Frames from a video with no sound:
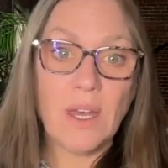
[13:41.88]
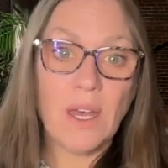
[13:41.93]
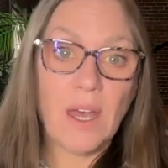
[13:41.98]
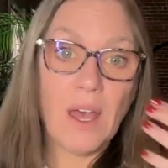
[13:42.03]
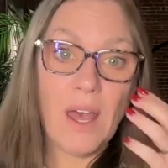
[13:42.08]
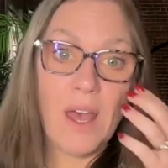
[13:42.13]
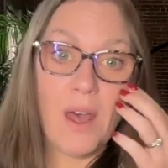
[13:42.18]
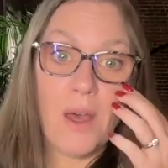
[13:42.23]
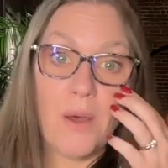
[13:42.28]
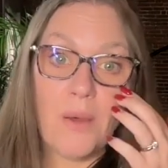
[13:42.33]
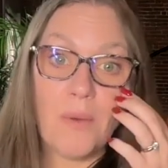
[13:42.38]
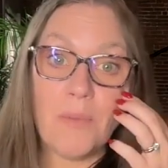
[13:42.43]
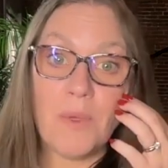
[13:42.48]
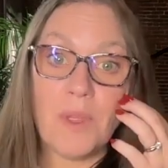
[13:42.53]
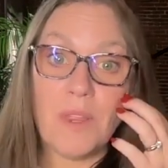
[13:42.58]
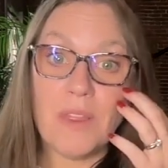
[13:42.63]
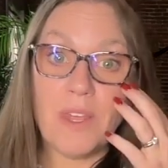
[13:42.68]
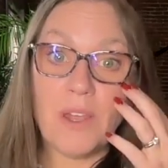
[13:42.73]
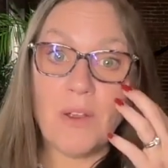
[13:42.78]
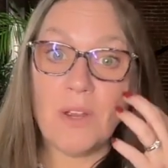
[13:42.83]
um,
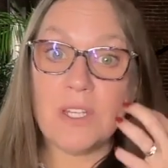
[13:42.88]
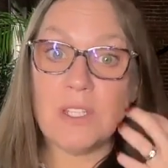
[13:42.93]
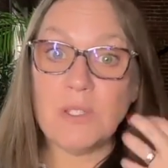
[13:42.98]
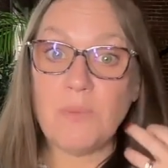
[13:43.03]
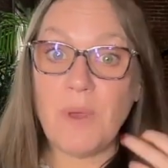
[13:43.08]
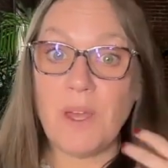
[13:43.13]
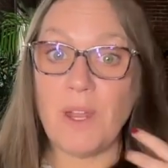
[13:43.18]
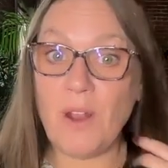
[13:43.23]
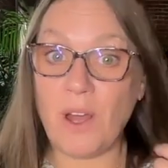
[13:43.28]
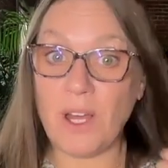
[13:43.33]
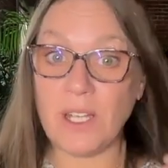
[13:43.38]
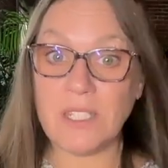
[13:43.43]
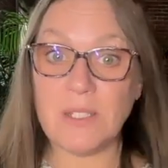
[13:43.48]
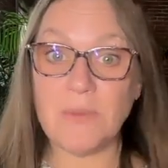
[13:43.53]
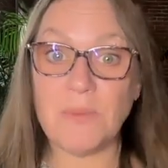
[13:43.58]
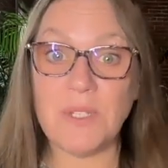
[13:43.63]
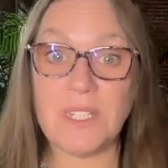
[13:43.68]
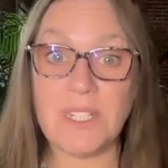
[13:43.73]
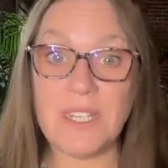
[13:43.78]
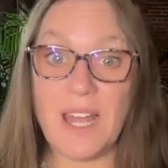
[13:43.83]
there has been
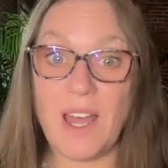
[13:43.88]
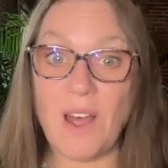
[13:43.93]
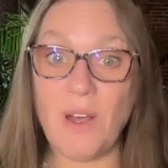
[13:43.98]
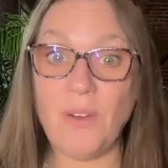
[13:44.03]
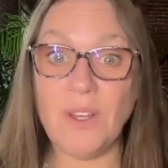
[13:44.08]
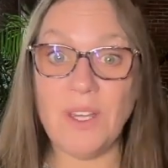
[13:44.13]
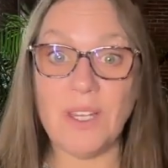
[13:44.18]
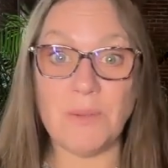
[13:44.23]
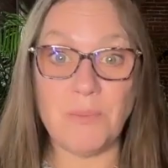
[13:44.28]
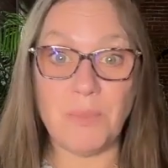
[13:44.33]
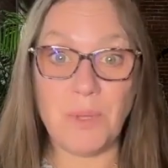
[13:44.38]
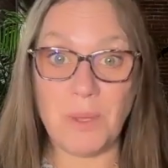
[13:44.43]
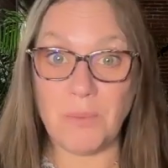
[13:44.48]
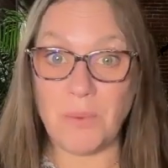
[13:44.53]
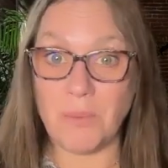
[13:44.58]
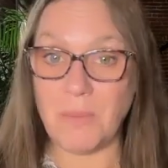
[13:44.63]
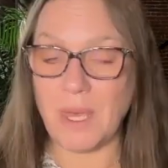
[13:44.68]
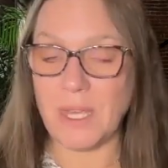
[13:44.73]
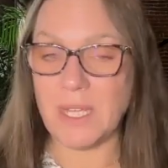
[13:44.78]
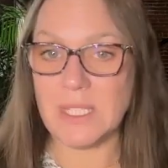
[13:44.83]
ostomates now in
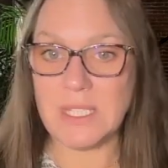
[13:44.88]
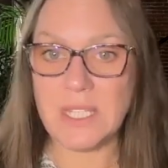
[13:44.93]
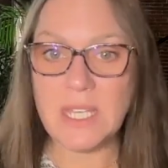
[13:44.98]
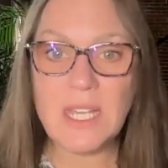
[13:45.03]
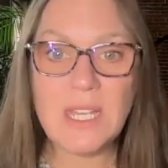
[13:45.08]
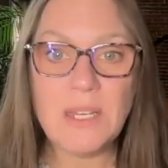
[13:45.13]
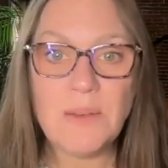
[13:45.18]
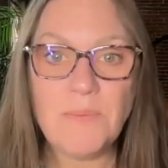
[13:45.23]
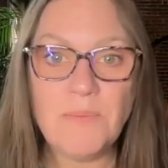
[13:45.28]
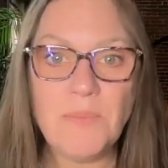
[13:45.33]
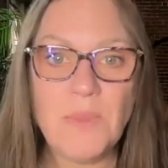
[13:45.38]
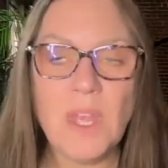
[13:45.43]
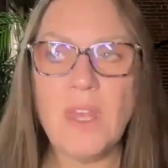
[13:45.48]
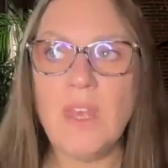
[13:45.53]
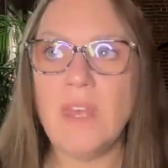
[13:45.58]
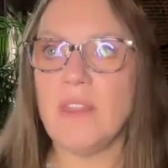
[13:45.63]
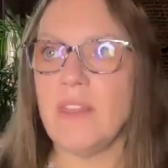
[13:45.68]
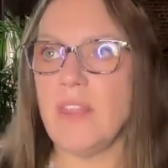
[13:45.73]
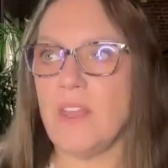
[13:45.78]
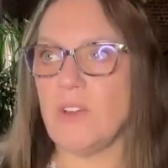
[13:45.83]
People magazine.
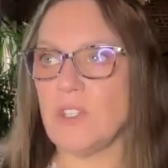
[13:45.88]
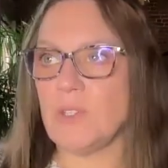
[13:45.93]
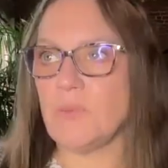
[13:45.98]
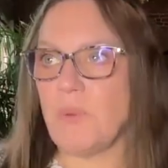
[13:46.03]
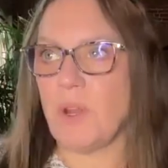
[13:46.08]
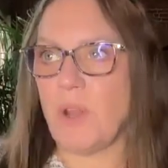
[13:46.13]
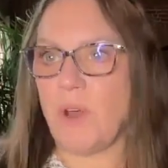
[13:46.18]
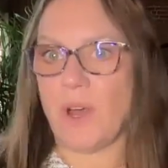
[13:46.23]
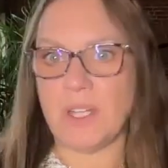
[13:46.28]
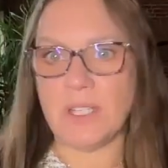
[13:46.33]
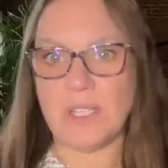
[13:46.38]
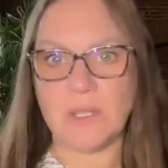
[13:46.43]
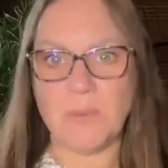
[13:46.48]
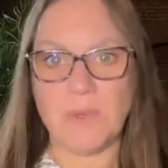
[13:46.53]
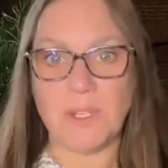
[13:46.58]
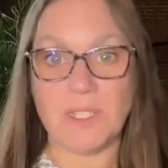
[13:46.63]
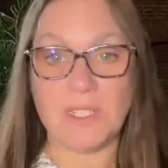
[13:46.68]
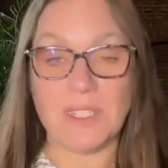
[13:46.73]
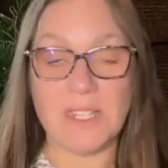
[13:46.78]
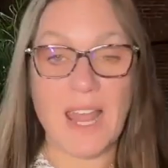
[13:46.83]
There's been
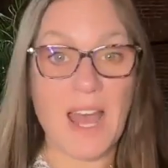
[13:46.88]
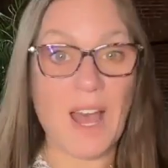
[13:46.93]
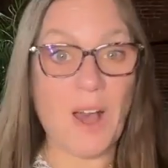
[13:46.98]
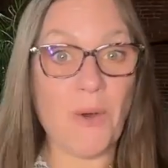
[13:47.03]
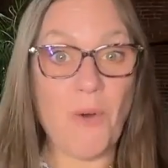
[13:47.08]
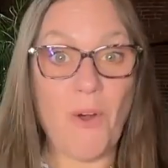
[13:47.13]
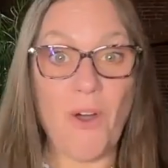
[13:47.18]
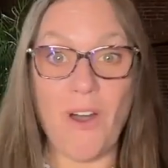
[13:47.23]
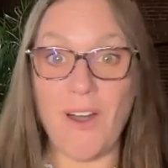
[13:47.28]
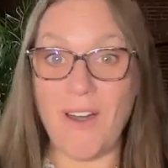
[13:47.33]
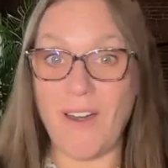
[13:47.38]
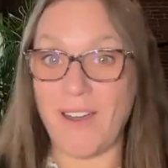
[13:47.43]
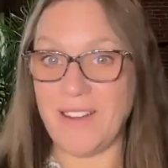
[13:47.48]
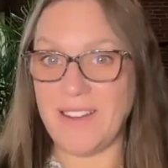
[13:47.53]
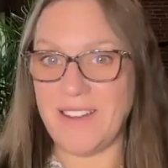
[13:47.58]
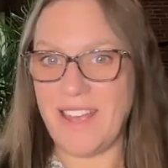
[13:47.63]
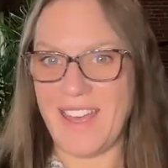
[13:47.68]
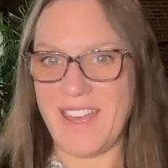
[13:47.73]
ostomates now on